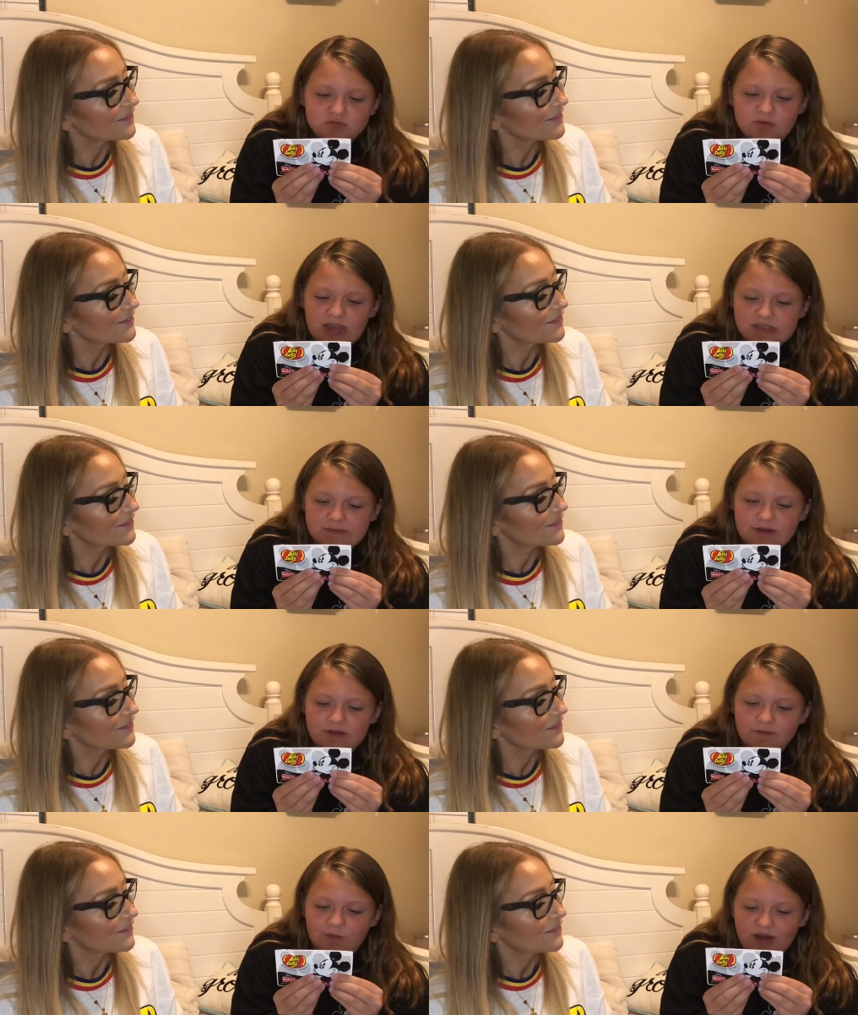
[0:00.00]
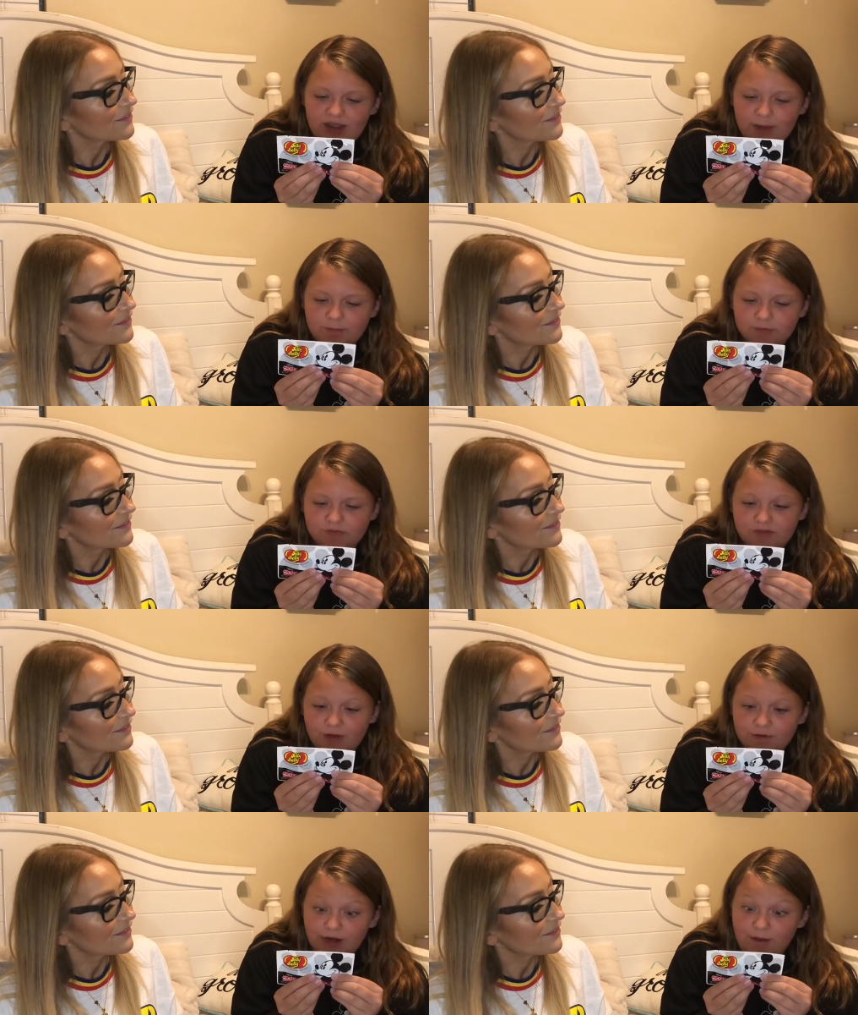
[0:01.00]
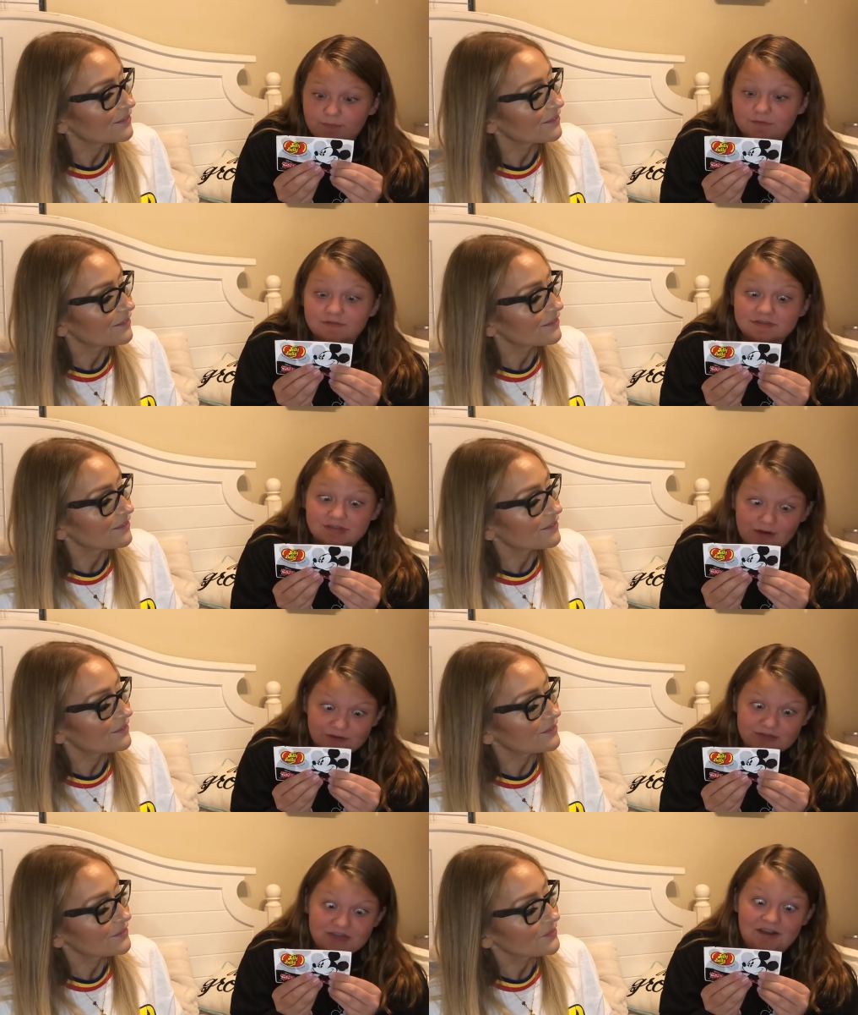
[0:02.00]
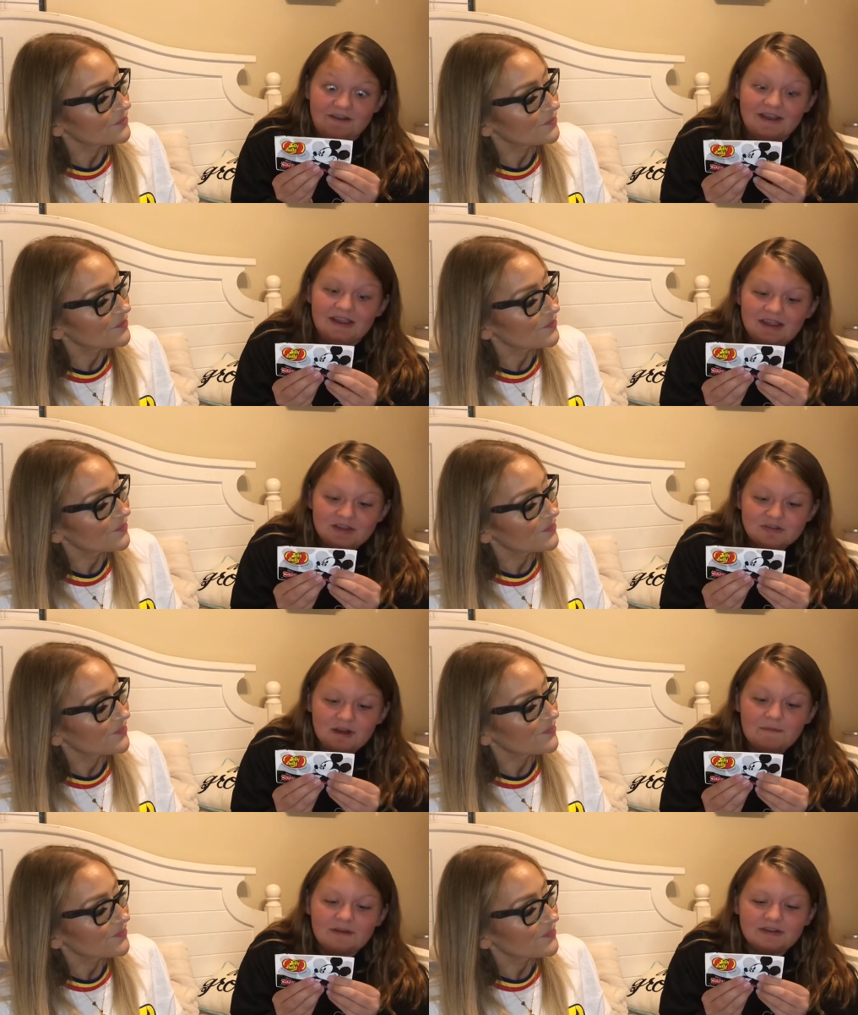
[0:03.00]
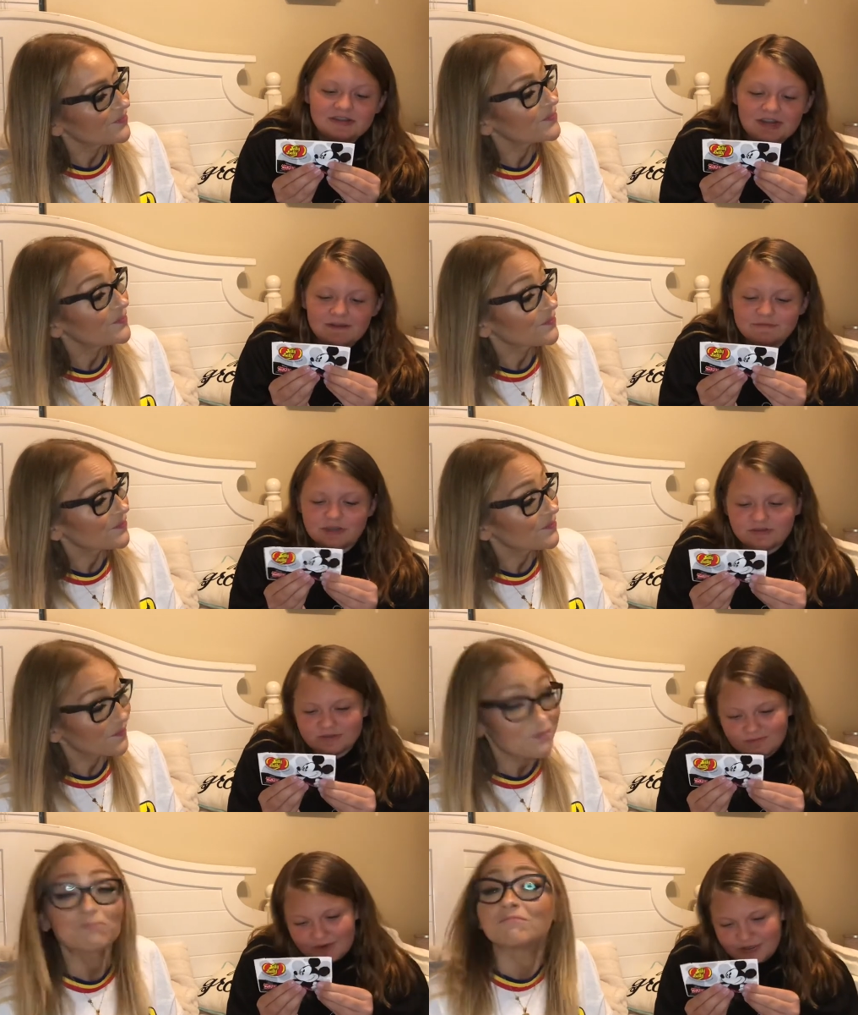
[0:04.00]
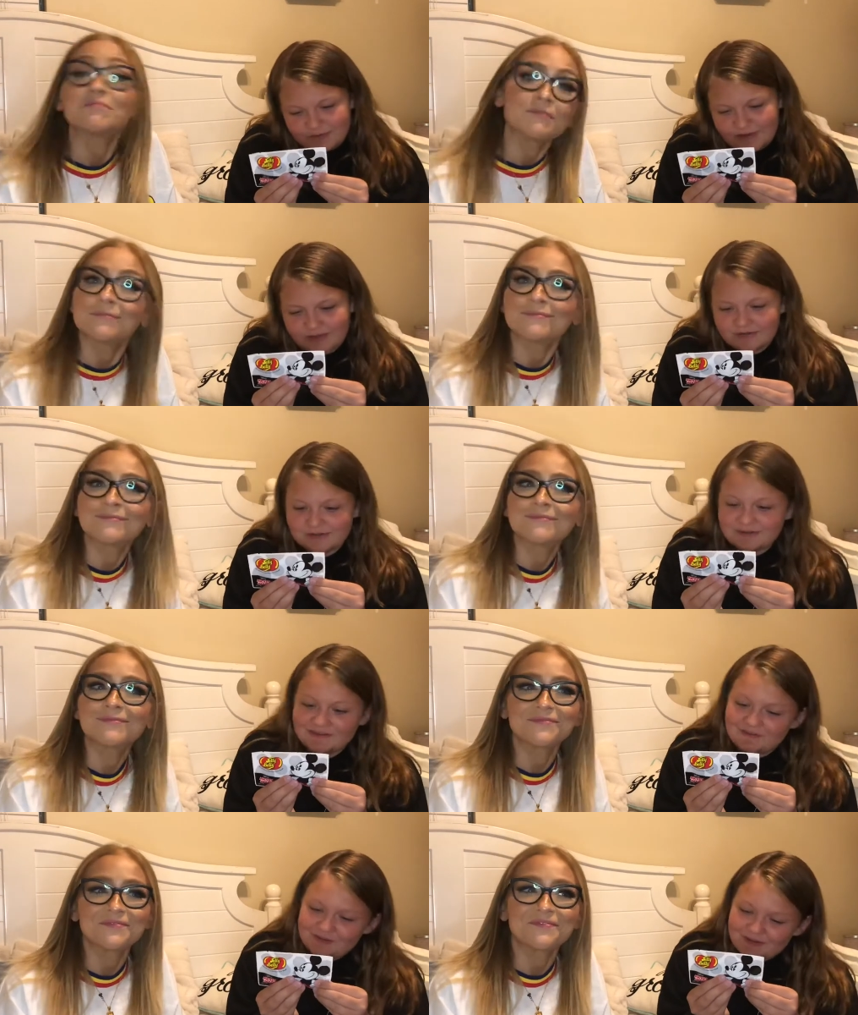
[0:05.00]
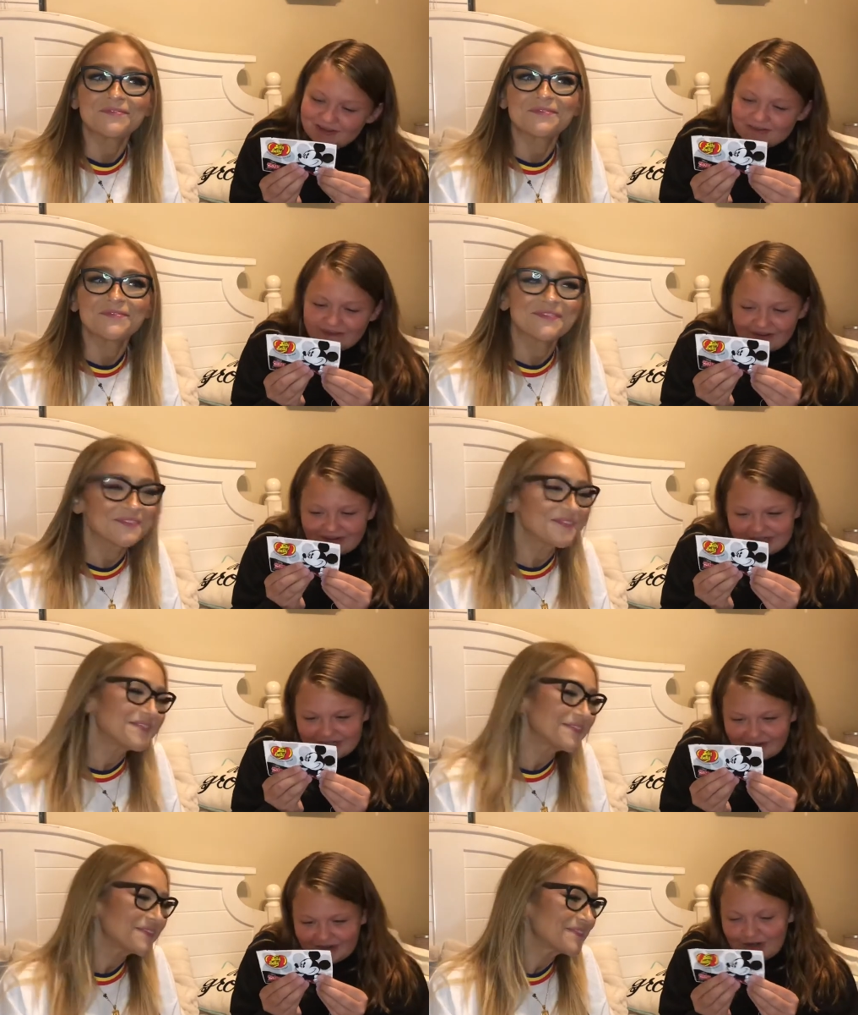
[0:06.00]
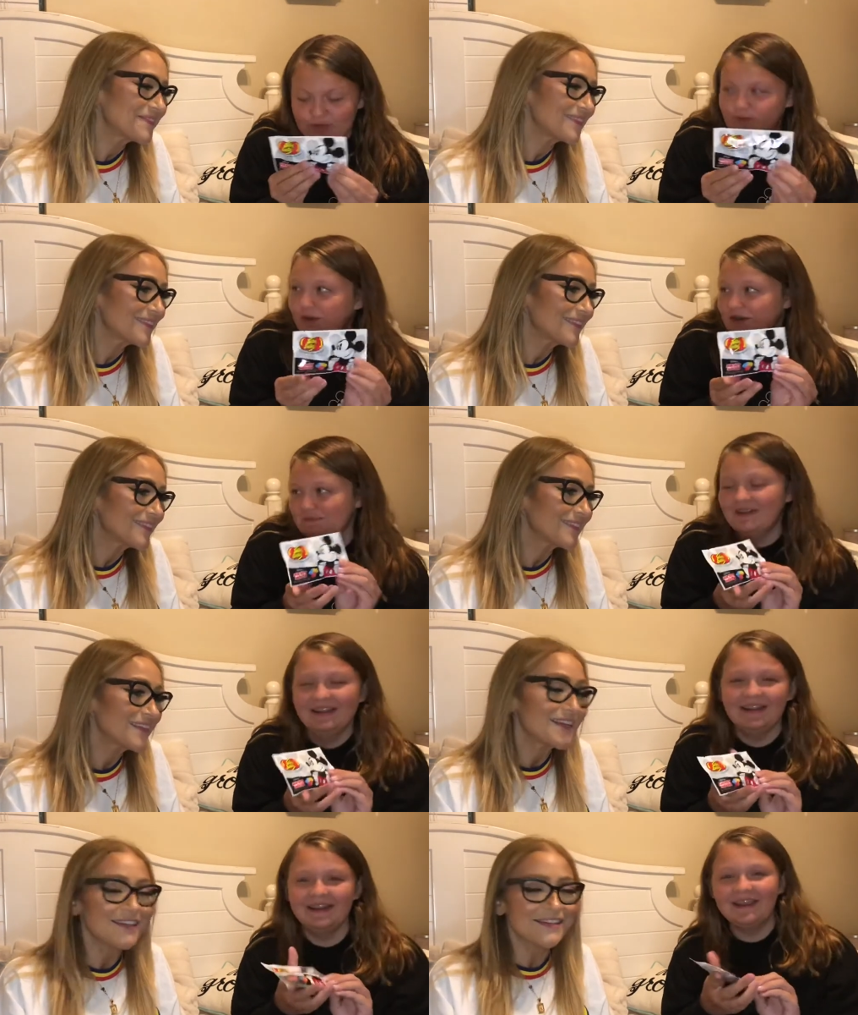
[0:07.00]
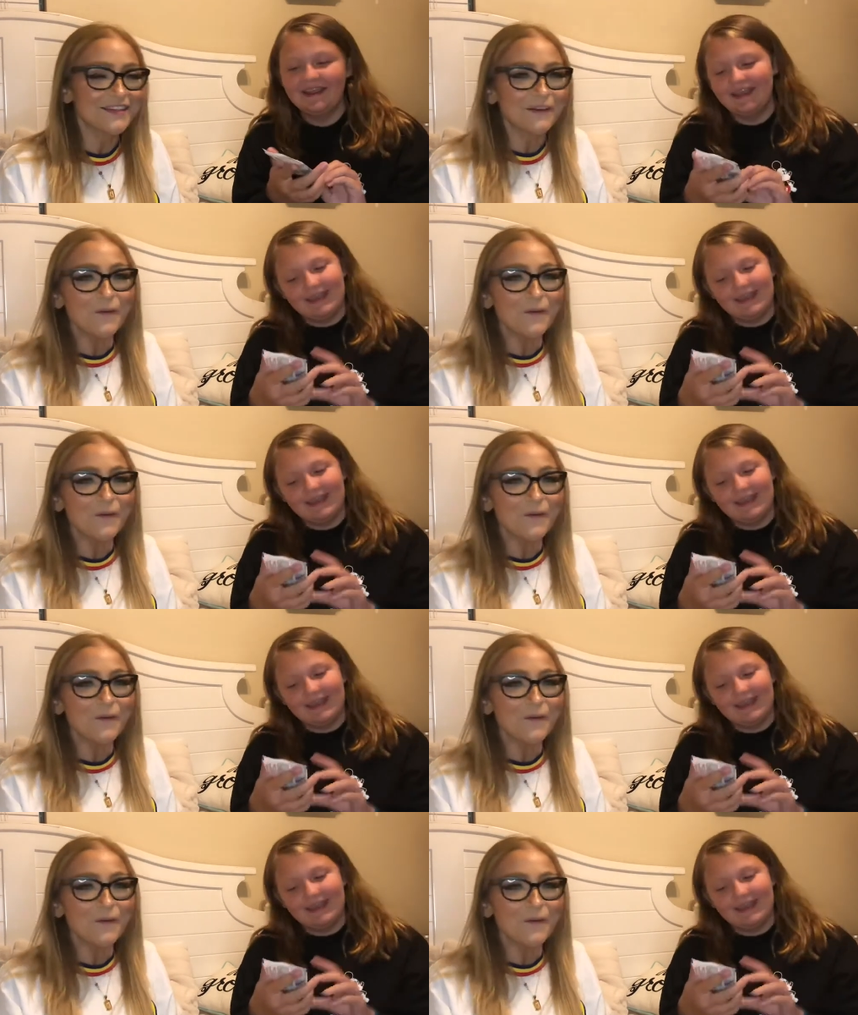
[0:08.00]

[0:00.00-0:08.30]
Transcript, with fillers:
Speaker 1: raspberry, red apple, sour cherry, strawberry jam, toasted marshmallow, tutti frutti, very cherry, and watermelon. Yum.